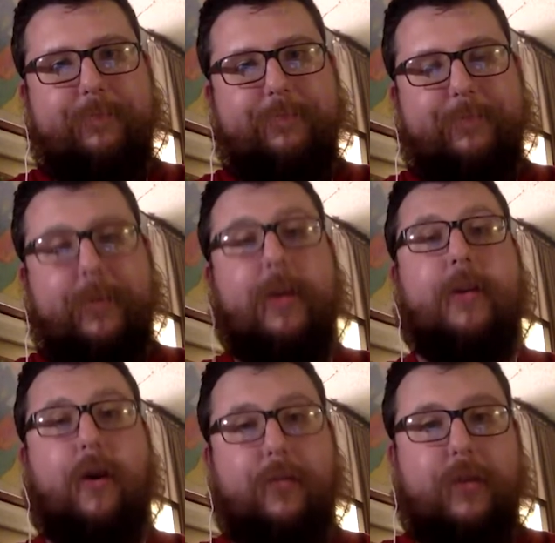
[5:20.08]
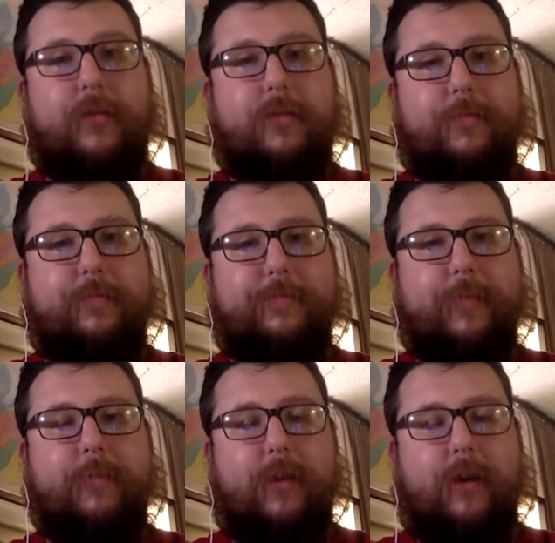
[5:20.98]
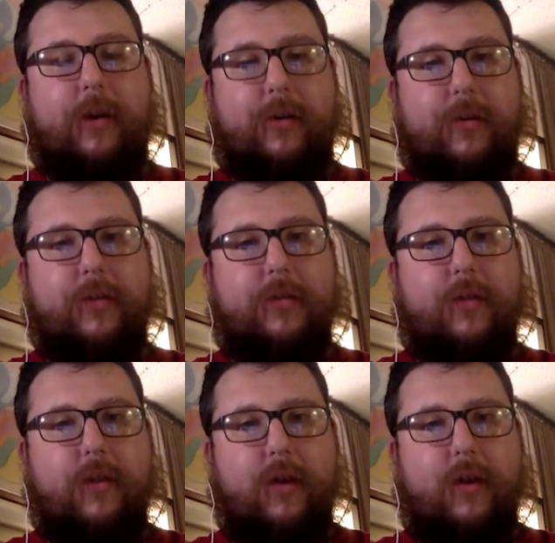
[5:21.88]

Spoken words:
really nervous. Really nervous.